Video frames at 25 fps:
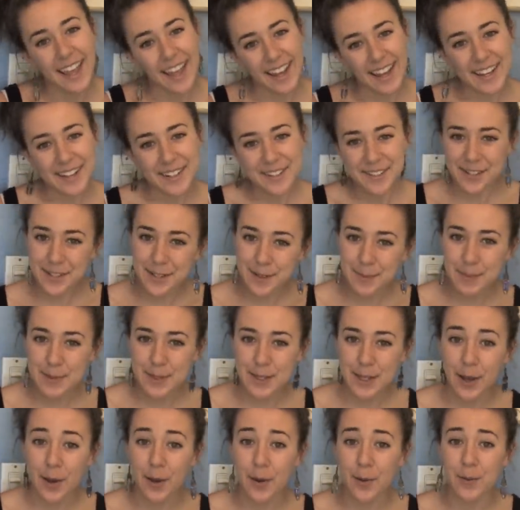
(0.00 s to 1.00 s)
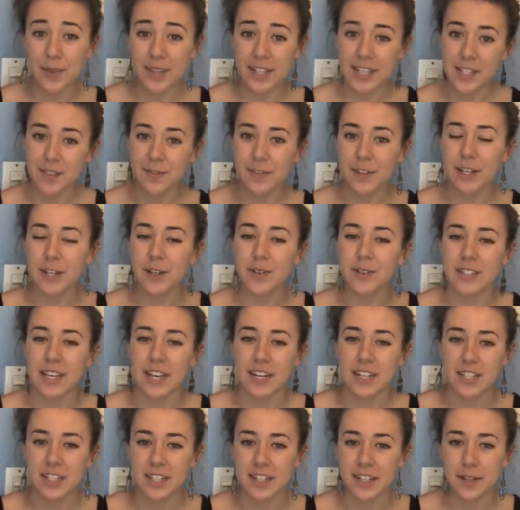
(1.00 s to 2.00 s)
Hey YouTube, so this video is
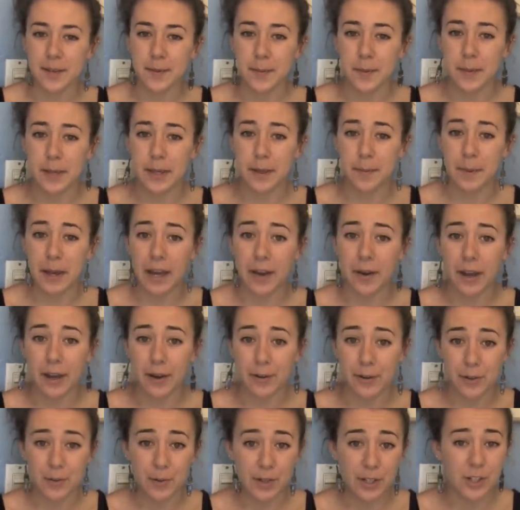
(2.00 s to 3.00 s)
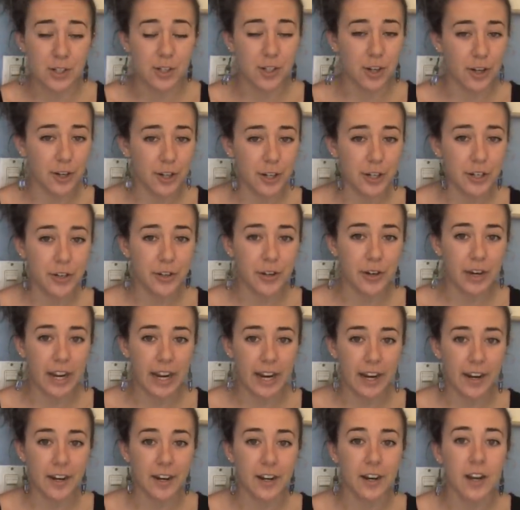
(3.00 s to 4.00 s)
actually going to be about how you can darken your
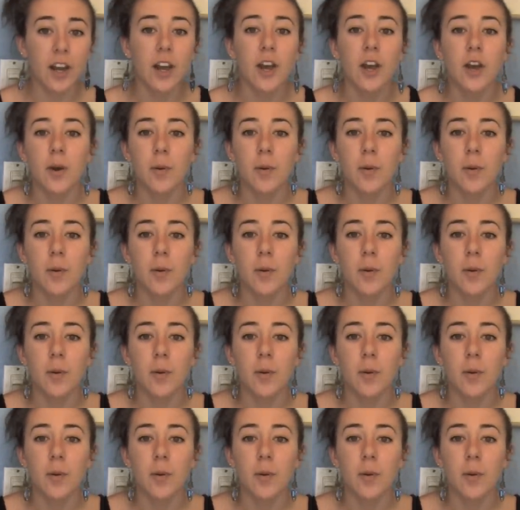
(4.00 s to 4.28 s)
hair